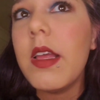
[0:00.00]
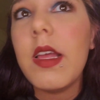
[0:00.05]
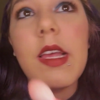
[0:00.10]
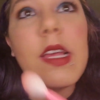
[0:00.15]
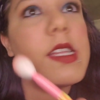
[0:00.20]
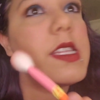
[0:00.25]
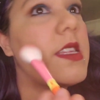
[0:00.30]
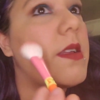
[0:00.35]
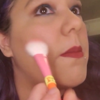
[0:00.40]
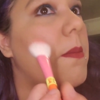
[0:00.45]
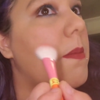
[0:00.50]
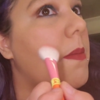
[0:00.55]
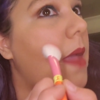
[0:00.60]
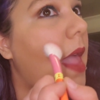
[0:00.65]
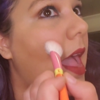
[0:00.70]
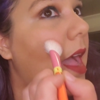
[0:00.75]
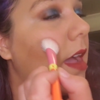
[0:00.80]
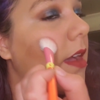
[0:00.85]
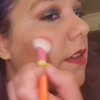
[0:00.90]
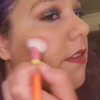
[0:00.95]
It's a
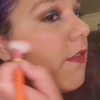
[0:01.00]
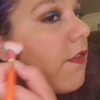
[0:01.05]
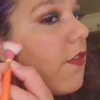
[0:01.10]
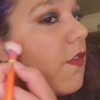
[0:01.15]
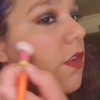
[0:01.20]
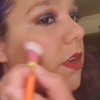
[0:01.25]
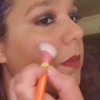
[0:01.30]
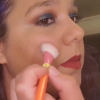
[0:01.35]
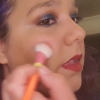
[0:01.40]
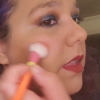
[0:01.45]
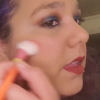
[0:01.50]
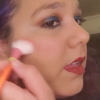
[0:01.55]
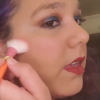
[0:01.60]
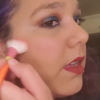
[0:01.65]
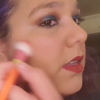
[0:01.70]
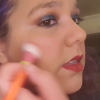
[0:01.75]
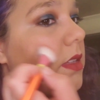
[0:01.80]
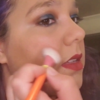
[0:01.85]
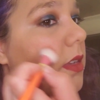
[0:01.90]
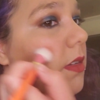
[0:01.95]
matte
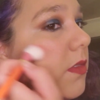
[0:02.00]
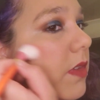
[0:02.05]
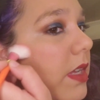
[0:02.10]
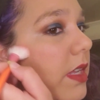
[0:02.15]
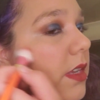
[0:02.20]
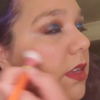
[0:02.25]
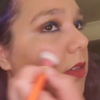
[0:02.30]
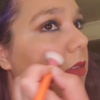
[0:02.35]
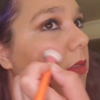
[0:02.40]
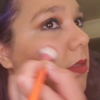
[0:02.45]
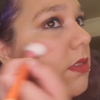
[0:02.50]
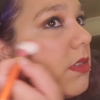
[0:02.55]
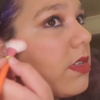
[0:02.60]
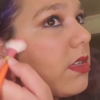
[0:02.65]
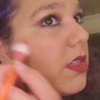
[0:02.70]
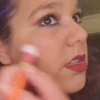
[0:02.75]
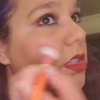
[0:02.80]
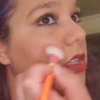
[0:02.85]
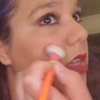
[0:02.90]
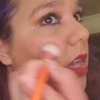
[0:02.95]
formula, so it don't
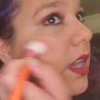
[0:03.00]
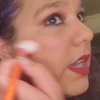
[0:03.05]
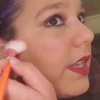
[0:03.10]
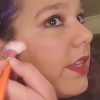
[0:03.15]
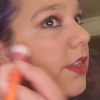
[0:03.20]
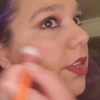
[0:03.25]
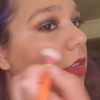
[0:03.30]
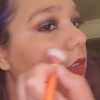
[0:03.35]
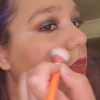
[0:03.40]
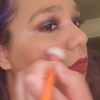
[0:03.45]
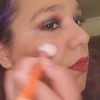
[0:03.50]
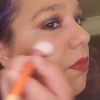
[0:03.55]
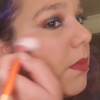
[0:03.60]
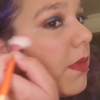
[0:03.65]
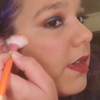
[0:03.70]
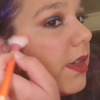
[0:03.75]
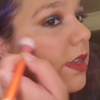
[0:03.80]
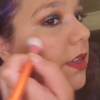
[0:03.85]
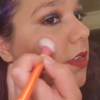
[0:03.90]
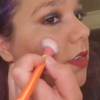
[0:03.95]
shine too
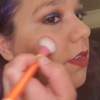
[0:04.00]
much.